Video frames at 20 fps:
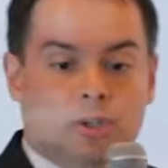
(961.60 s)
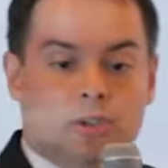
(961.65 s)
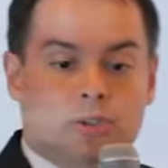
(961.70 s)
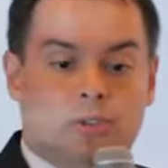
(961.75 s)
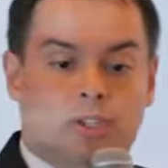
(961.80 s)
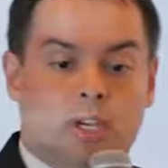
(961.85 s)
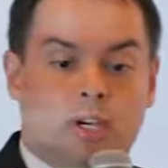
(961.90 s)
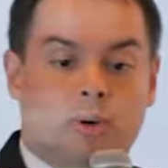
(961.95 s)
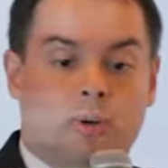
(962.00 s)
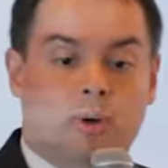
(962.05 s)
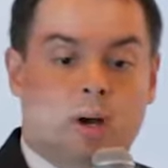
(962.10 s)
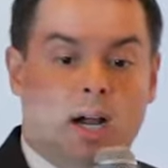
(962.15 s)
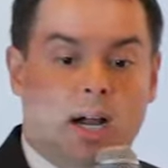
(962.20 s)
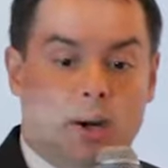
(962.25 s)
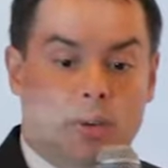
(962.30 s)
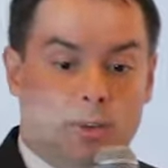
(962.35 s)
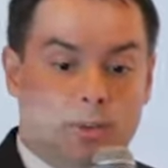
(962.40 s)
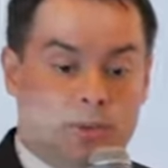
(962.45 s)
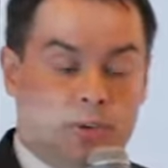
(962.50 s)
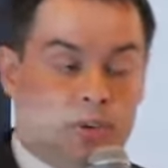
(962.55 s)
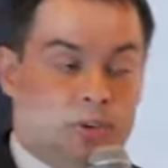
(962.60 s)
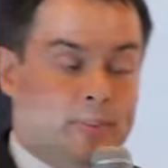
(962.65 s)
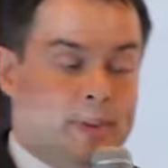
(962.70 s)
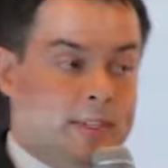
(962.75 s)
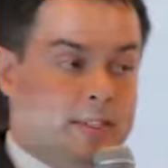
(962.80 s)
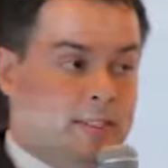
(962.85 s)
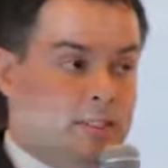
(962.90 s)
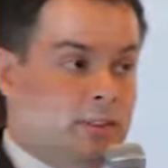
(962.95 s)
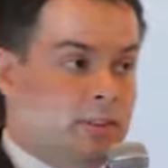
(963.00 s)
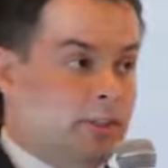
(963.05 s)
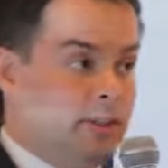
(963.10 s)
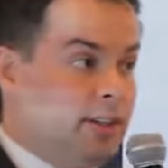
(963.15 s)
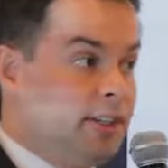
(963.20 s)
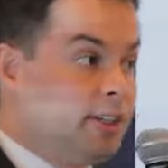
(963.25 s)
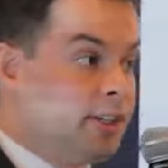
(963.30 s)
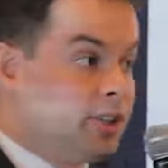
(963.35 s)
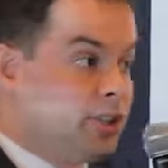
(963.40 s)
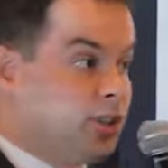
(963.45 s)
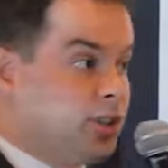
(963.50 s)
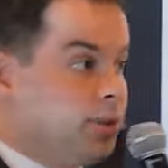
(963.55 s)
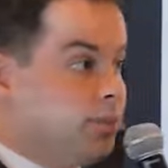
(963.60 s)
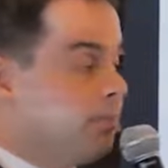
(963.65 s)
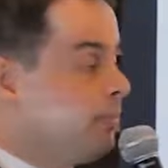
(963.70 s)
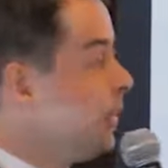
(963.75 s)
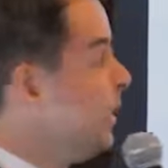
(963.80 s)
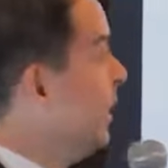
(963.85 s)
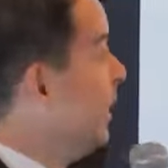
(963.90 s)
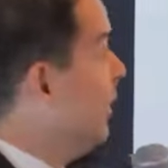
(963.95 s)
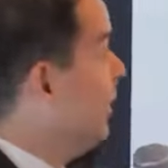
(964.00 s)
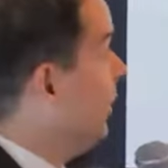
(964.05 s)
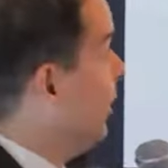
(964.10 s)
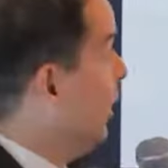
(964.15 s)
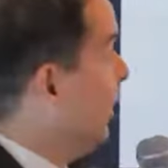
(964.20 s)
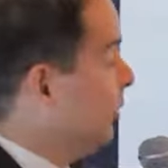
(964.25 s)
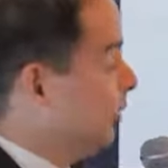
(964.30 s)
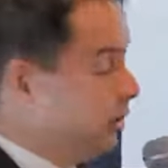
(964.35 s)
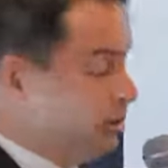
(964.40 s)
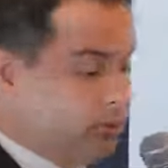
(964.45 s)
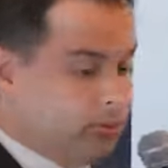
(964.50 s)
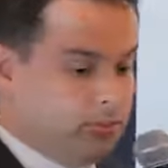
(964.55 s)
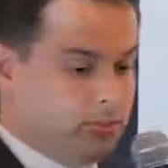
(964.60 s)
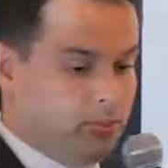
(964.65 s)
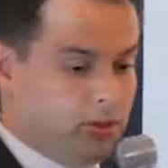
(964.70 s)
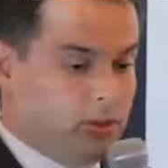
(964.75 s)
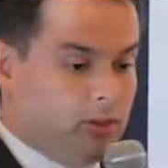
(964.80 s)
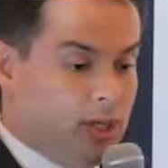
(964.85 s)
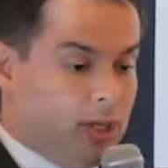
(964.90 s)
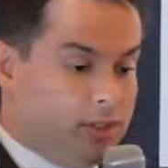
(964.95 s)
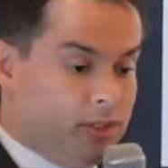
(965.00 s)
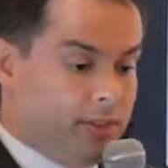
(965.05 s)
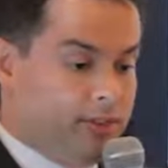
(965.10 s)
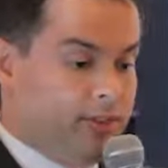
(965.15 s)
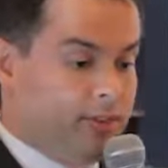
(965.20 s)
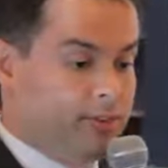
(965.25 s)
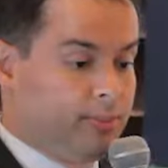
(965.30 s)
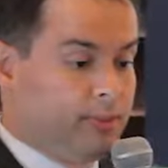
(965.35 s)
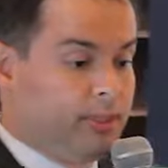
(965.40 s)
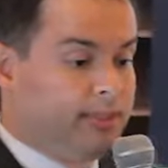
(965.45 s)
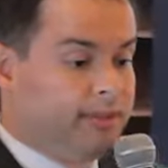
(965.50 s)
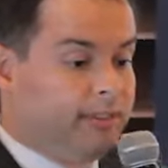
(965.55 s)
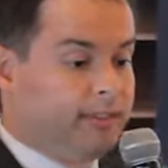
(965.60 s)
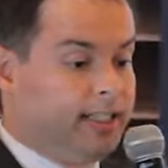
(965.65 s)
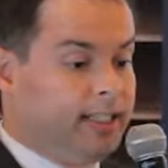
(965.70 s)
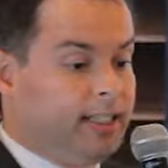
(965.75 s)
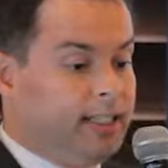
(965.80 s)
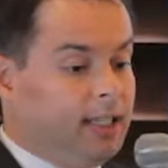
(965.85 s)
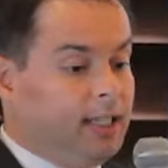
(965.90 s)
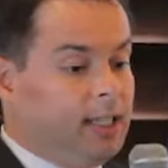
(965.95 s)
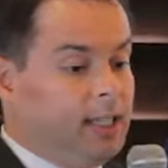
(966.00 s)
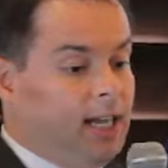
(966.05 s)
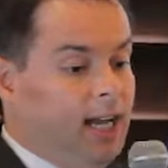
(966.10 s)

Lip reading: So with respect to the literature, and I'll just gloss over this briefly,